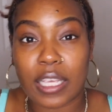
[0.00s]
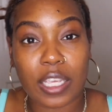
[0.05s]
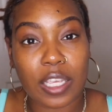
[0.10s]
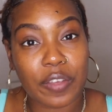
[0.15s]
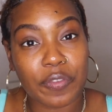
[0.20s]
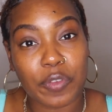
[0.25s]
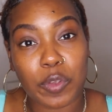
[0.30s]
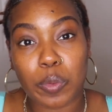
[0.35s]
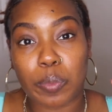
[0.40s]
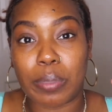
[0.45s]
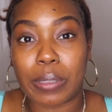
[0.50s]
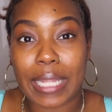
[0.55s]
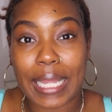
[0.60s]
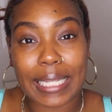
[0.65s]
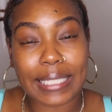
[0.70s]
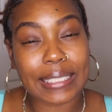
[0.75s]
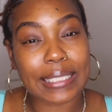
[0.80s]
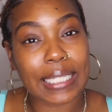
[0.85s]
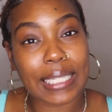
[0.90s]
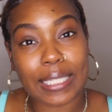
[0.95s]
if you
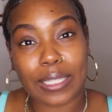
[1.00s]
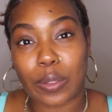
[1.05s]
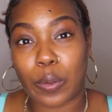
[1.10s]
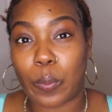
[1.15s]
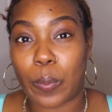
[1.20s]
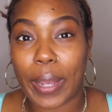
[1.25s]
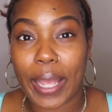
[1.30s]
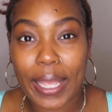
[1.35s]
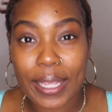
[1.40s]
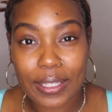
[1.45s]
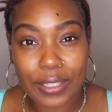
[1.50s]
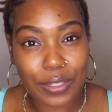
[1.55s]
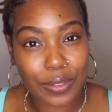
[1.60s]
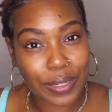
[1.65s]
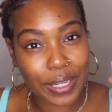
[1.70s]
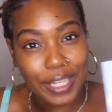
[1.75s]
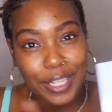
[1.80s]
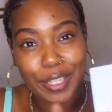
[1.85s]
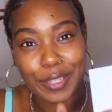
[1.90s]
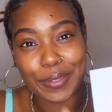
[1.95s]
blessed in the West, you
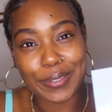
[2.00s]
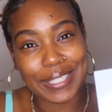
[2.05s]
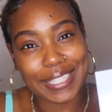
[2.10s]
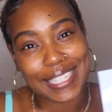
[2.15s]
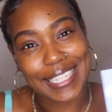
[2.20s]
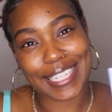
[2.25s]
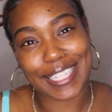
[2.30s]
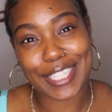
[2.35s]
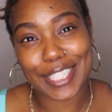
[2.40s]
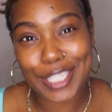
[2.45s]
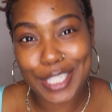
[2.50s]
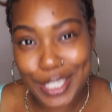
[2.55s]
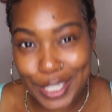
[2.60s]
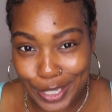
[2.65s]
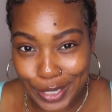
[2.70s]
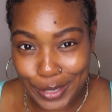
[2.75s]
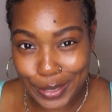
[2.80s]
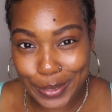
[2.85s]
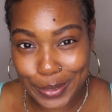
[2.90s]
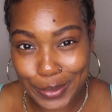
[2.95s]
can use this
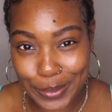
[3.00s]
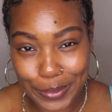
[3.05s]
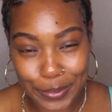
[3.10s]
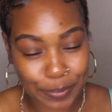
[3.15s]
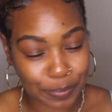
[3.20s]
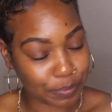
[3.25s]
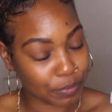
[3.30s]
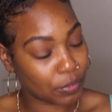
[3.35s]
too.